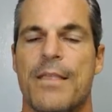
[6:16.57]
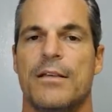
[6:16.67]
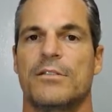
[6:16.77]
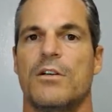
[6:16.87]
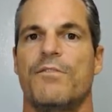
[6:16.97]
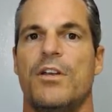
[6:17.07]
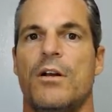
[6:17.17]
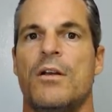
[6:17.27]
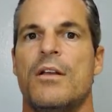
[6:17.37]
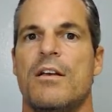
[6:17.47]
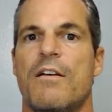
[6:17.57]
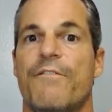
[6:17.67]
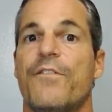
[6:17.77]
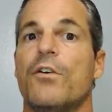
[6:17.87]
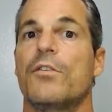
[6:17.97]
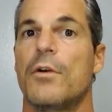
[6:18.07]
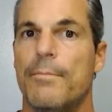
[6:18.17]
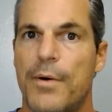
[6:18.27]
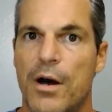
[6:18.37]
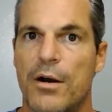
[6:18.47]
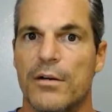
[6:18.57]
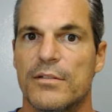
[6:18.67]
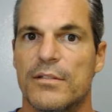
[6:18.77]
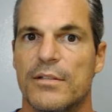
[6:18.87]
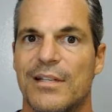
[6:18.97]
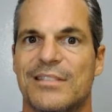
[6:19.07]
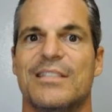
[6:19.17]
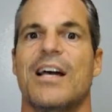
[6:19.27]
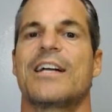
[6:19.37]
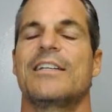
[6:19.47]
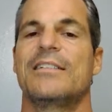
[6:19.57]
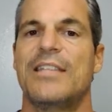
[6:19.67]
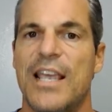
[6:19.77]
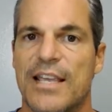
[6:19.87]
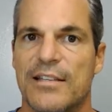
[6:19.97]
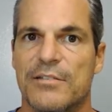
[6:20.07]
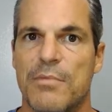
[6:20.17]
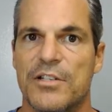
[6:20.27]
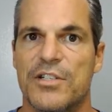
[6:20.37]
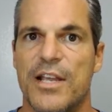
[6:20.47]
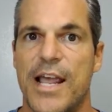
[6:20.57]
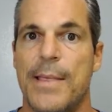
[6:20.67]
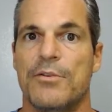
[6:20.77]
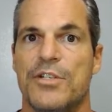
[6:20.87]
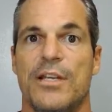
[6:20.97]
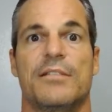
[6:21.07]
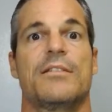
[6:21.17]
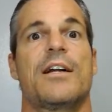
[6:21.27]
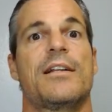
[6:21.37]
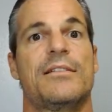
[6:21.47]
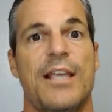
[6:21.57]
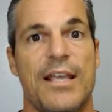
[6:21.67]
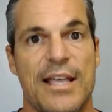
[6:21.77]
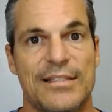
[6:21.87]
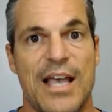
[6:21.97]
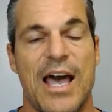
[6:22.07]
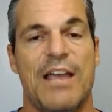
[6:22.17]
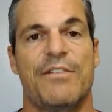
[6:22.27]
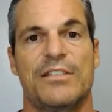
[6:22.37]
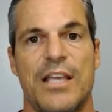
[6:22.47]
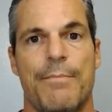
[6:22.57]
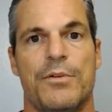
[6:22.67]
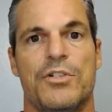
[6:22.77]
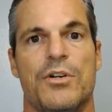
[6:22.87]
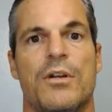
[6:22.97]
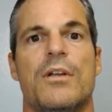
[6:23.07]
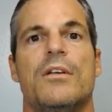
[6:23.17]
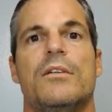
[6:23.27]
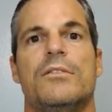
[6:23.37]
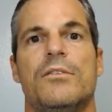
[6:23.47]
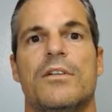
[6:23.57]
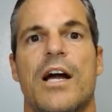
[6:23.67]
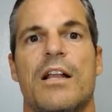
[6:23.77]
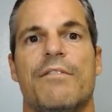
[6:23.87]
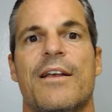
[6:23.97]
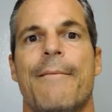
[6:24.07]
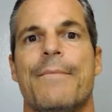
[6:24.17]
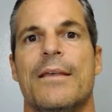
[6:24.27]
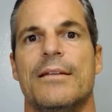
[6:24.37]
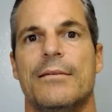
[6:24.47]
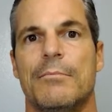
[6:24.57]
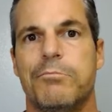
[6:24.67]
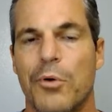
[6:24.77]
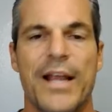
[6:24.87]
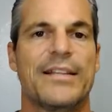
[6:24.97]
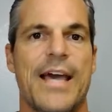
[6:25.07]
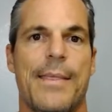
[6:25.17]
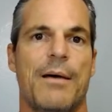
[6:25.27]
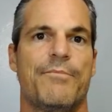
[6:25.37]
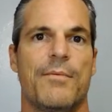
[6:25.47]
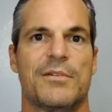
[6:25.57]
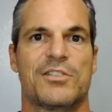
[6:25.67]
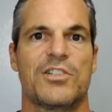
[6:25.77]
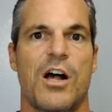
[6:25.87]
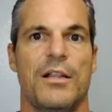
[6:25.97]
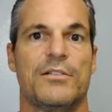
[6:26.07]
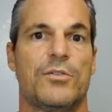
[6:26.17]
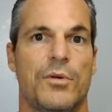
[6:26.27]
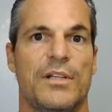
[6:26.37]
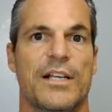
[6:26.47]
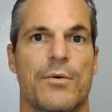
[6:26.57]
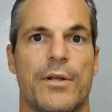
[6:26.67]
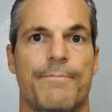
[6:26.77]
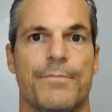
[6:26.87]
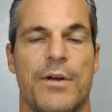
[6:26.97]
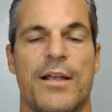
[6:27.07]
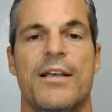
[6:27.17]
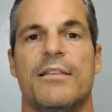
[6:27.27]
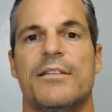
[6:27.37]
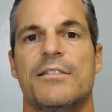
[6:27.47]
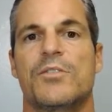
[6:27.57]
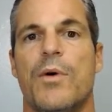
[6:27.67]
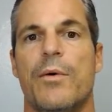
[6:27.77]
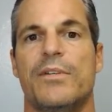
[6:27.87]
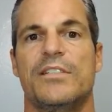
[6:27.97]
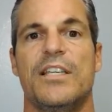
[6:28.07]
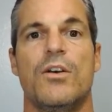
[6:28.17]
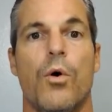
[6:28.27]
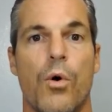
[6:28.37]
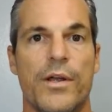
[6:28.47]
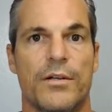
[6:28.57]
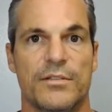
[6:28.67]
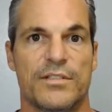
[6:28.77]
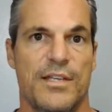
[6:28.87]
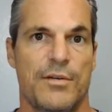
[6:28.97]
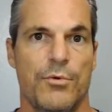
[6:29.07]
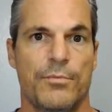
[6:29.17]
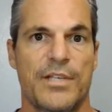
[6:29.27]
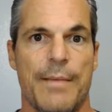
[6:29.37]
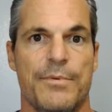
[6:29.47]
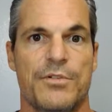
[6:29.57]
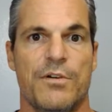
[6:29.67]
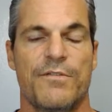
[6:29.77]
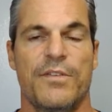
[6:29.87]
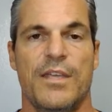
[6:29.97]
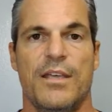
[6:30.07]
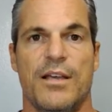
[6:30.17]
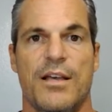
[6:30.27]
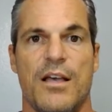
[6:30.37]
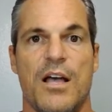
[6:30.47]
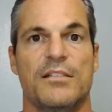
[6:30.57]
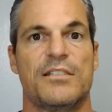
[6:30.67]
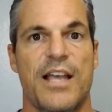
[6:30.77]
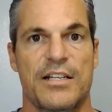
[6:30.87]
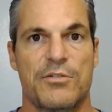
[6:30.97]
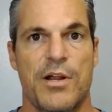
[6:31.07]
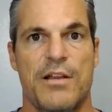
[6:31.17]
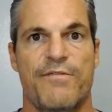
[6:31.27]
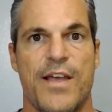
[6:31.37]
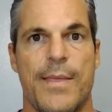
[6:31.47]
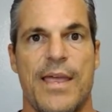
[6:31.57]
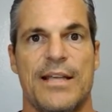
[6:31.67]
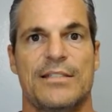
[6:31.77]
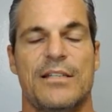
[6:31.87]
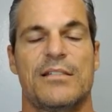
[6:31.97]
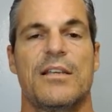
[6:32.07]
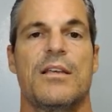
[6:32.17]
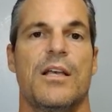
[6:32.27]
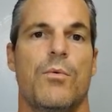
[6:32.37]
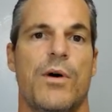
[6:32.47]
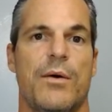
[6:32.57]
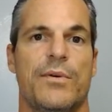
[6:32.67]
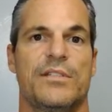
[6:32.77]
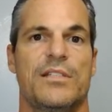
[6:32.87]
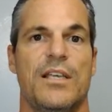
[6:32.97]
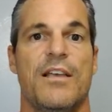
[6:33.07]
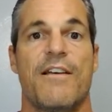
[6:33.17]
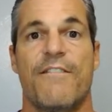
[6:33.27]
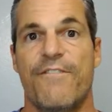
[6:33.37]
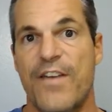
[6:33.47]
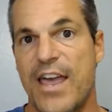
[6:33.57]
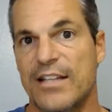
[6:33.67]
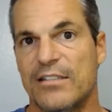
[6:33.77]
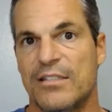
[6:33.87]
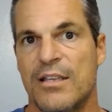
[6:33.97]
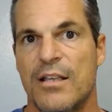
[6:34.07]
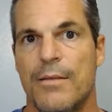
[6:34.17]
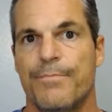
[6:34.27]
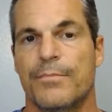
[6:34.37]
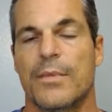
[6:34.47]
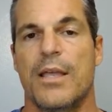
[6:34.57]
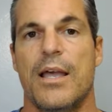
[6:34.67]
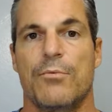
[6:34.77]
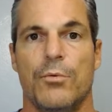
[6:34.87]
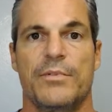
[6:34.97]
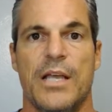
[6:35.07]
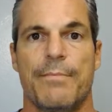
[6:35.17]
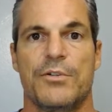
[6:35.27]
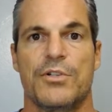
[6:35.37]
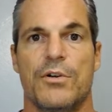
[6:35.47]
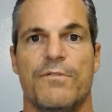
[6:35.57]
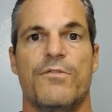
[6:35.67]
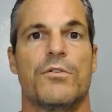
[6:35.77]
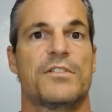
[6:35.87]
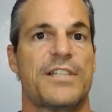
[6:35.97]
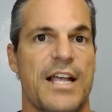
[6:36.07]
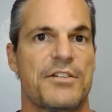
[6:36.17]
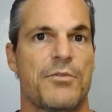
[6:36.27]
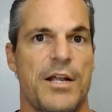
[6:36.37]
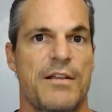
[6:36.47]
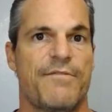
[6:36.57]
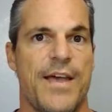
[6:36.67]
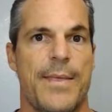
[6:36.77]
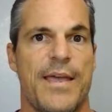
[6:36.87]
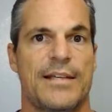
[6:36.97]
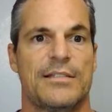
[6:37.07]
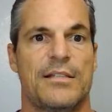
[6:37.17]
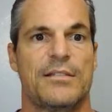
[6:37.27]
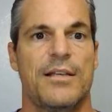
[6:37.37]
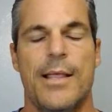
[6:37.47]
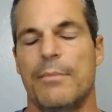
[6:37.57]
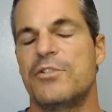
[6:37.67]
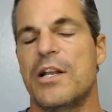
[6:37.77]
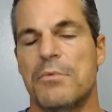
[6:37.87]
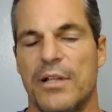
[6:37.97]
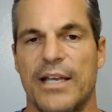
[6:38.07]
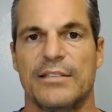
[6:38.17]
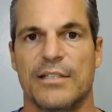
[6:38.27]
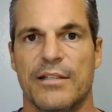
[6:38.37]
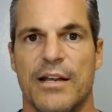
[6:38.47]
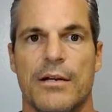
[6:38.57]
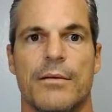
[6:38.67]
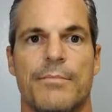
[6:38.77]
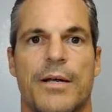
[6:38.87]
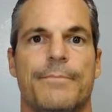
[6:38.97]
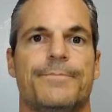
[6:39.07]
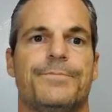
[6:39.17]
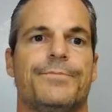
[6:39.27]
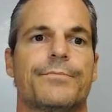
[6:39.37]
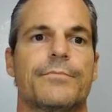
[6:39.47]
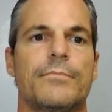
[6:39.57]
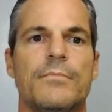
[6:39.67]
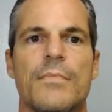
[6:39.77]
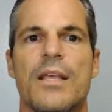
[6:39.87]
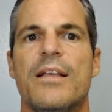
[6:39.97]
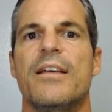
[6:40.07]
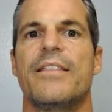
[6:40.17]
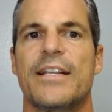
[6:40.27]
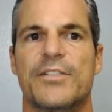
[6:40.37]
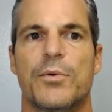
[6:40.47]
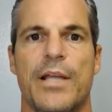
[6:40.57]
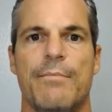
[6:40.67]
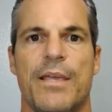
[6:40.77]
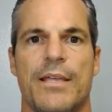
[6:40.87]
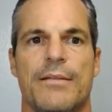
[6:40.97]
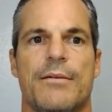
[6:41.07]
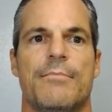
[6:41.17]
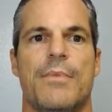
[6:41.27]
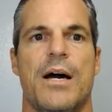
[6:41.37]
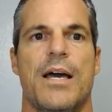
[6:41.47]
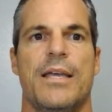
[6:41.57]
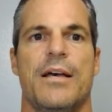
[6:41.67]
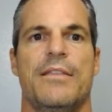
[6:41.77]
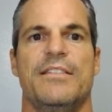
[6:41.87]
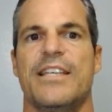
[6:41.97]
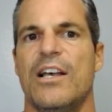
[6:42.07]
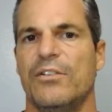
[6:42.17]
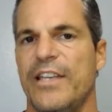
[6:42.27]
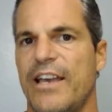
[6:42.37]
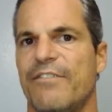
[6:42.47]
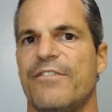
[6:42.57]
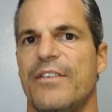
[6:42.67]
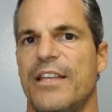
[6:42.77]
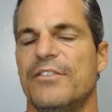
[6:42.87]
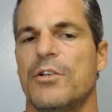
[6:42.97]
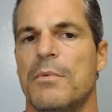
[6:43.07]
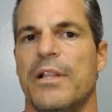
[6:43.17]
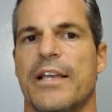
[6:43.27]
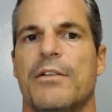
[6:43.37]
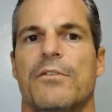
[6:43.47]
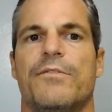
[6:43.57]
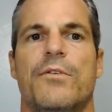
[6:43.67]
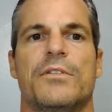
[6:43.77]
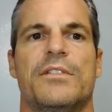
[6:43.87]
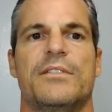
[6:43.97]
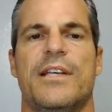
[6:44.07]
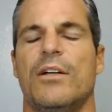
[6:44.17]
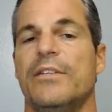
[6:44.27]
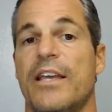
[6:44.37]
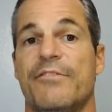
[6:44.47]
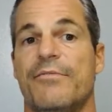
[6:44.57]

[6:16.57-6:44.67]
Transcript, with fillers: So if they're further apart, it's not going to take as much energy. It's not going to take as high of a temperature to kind of break that up from a solid to a liquid, right? This is why we see oils at room temperature for the uh, unsaturated fatty acids, and why we see fats at room temperature for saturated fatty acids. And I'm generalizing there, but that's what I mean by uh, these L D F intermolecular forces. L D F,